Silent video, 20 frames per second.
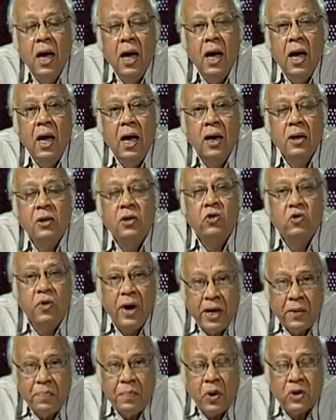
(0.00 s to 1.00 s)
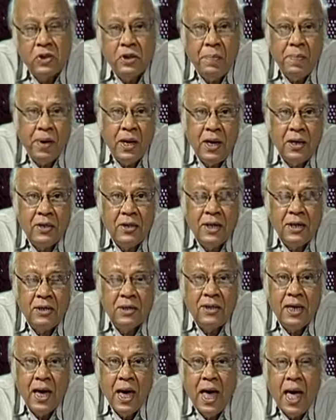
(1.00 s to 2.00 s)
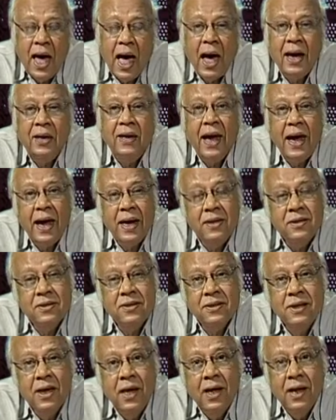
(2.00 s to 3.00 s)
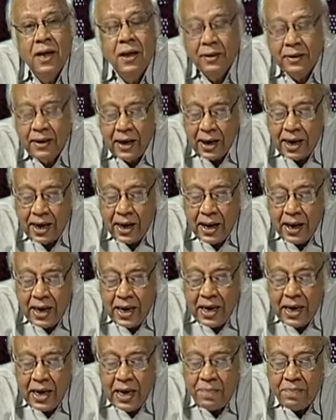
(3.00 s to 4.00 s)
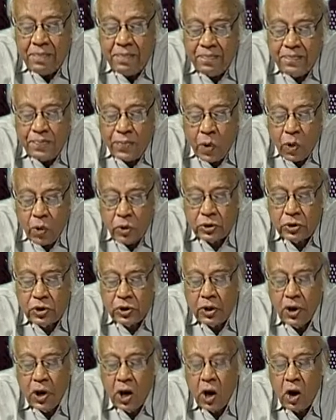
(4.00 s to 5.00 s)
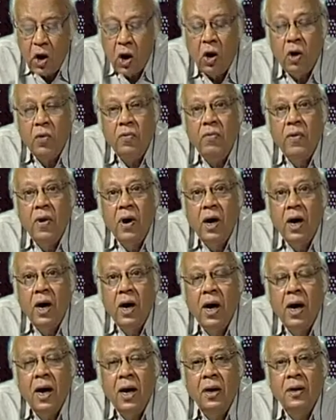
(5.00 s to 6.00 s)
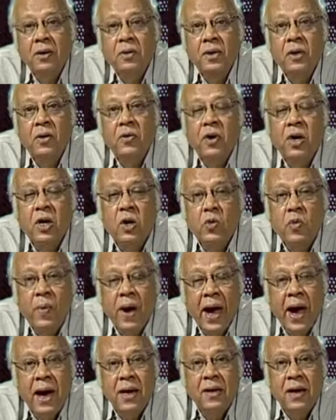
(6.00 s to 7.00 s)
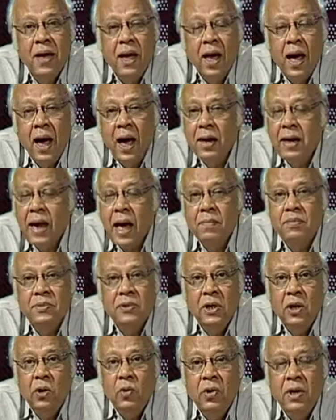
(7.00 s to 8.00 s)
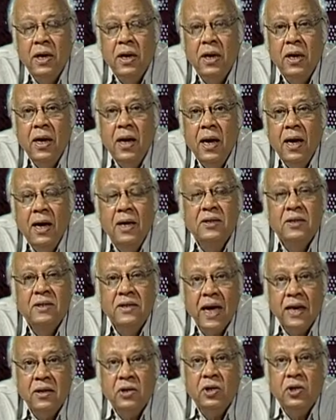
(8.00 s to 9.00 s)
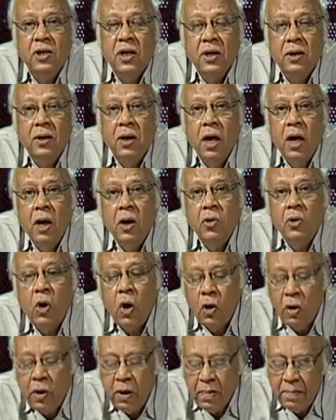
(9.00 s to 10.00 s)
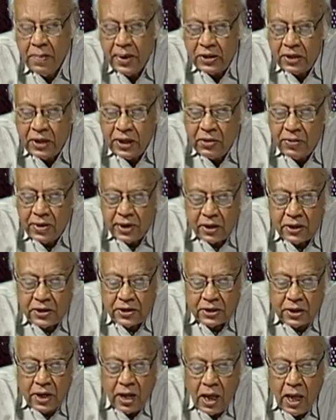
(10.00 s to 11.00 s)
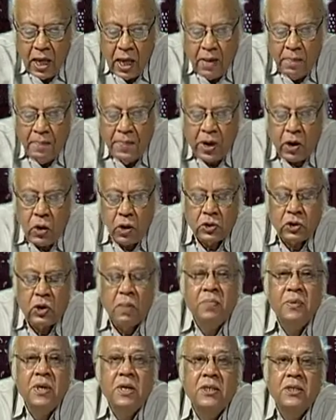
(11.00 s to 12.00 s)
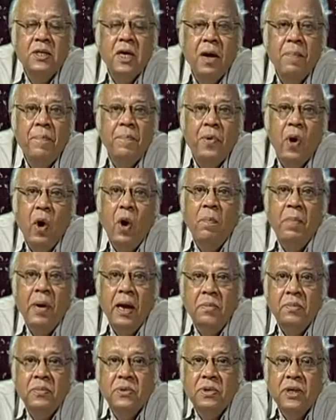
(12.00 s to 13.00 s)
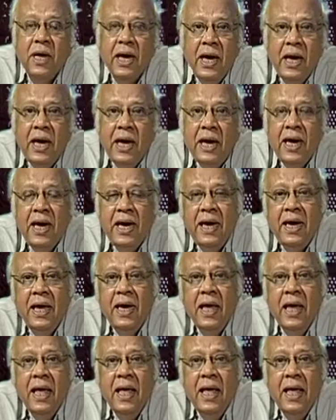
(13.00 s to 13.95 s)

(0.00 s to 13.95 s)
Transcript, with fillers: uh, trade possibilities and hence the import of uh, the required and absolutely essential raw materials. Because of these problems, he